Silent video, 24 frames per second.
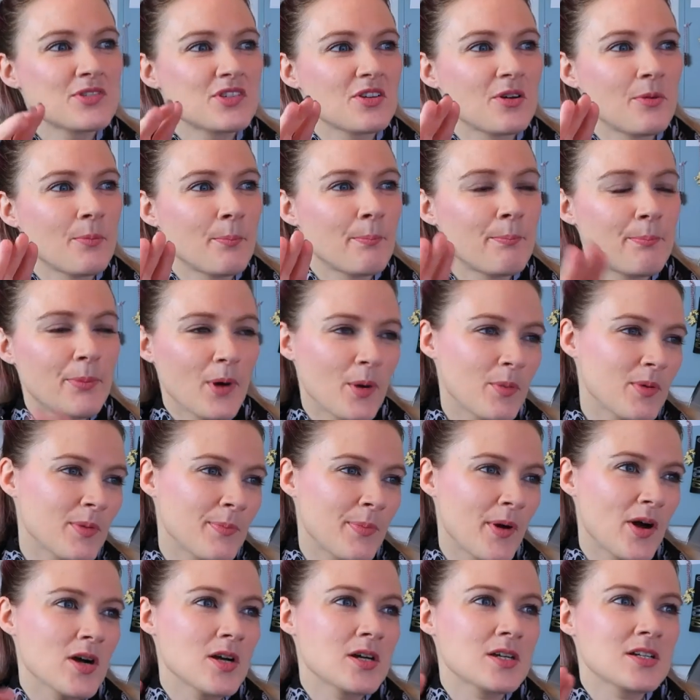some bubble
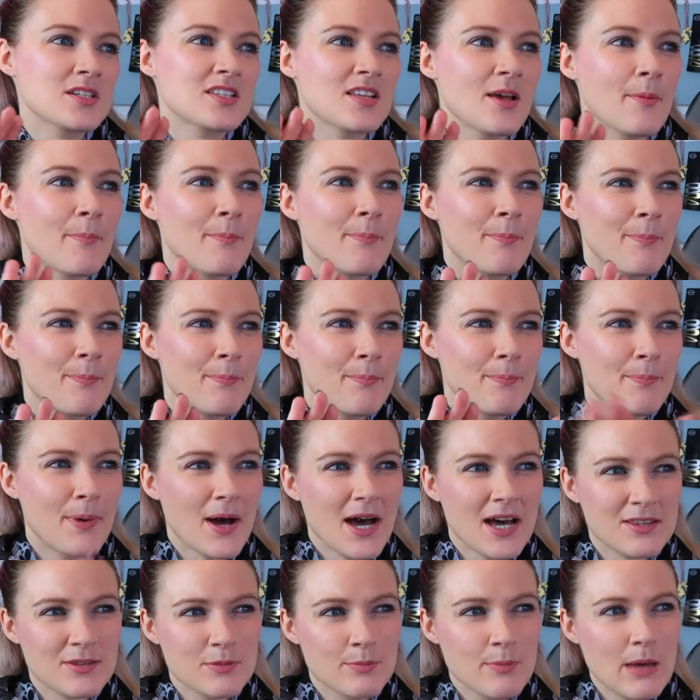bars, a
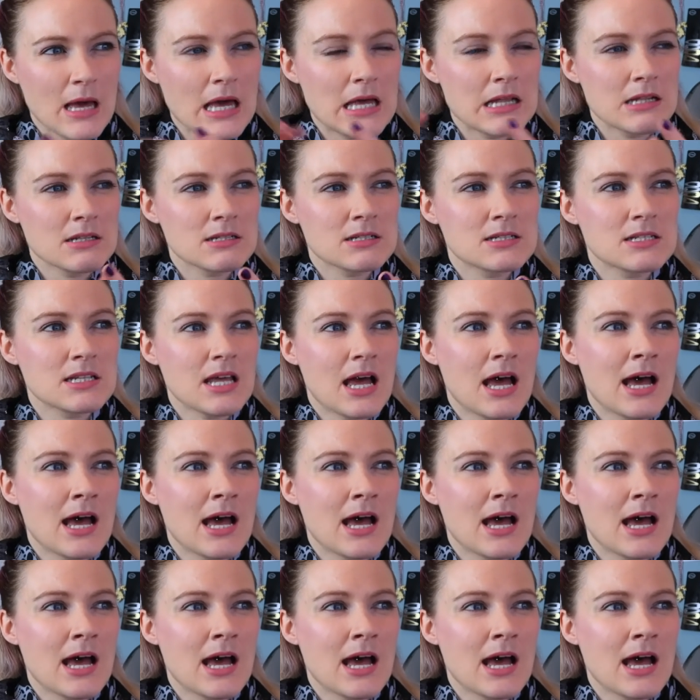bath melt,